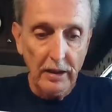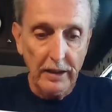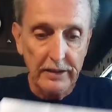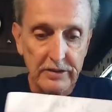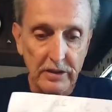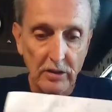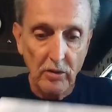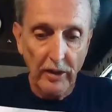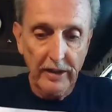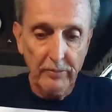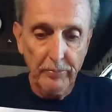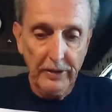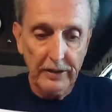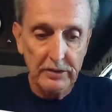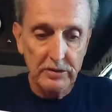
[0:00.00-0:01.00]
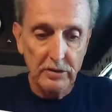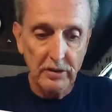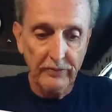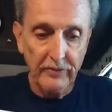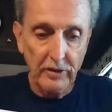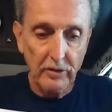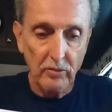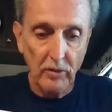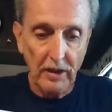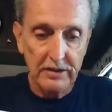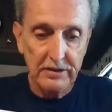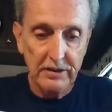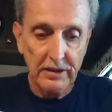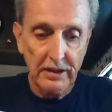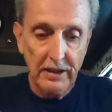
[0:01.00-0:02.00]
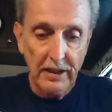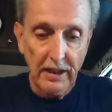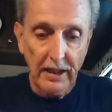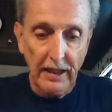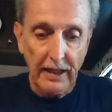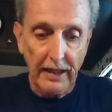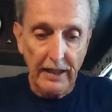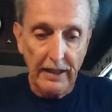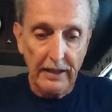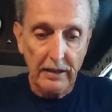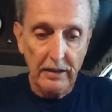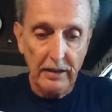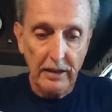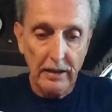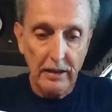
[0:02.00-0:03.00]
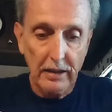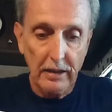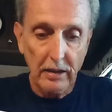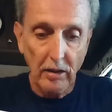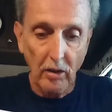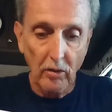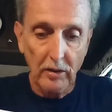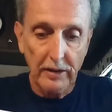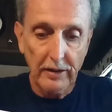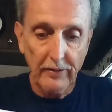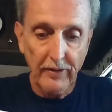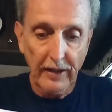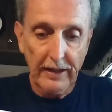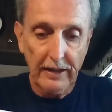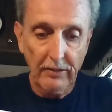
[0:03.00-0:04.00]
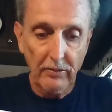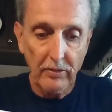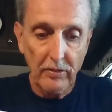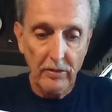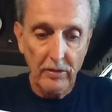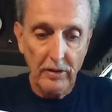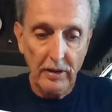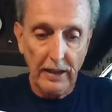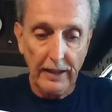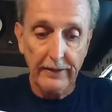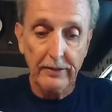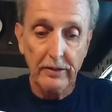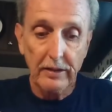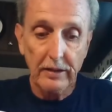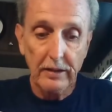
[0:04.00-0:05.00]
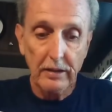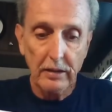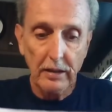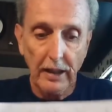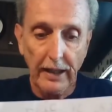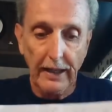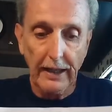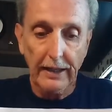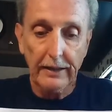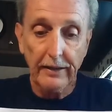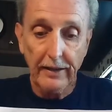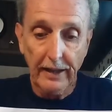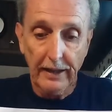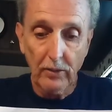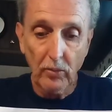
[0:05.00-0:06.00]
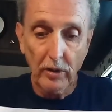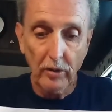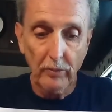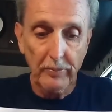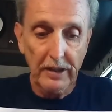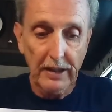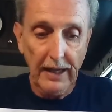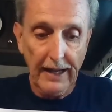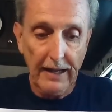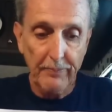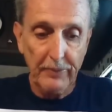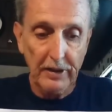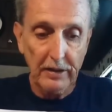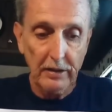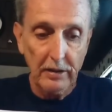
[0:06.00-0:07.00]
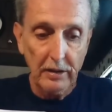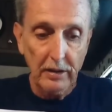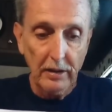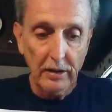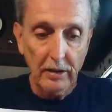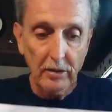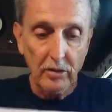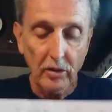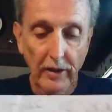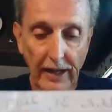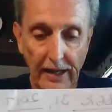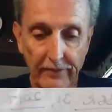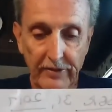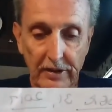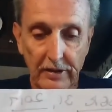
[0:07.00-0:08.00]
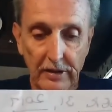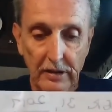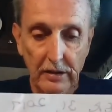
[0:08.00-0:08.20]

It's a great picture of you, Rusty, and only they and and they will be happy to have it.